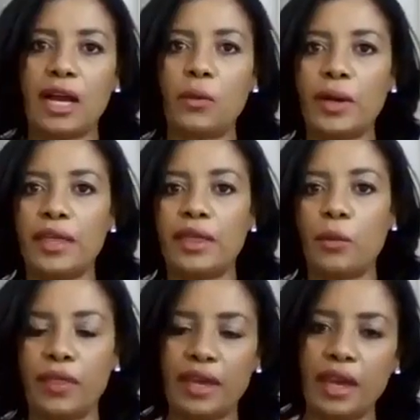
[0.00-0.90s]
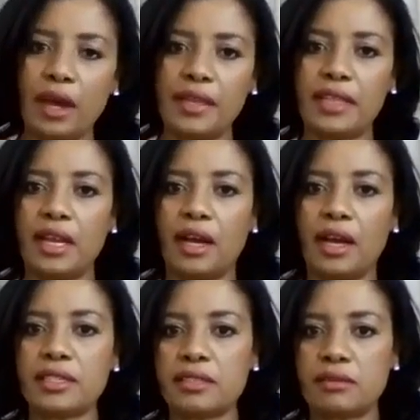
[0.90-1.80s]
now where they are in the
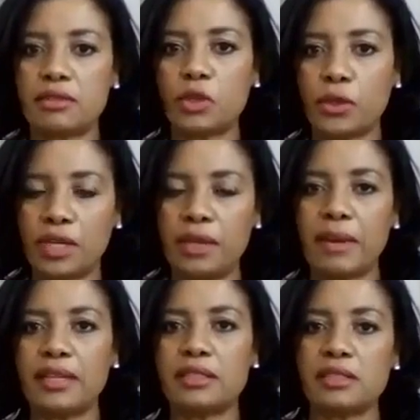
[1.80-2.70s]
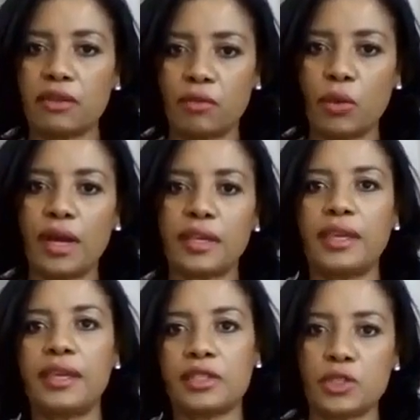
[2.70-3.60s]
last 2-3 months of
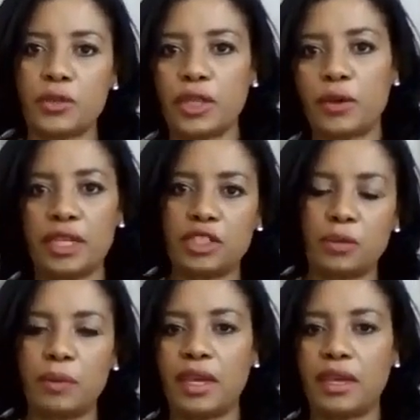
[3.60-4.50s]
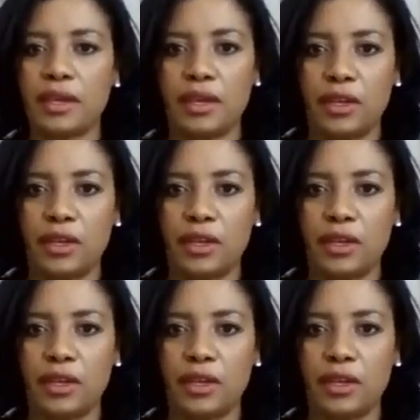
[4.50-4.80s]
working, and soon they're going to be,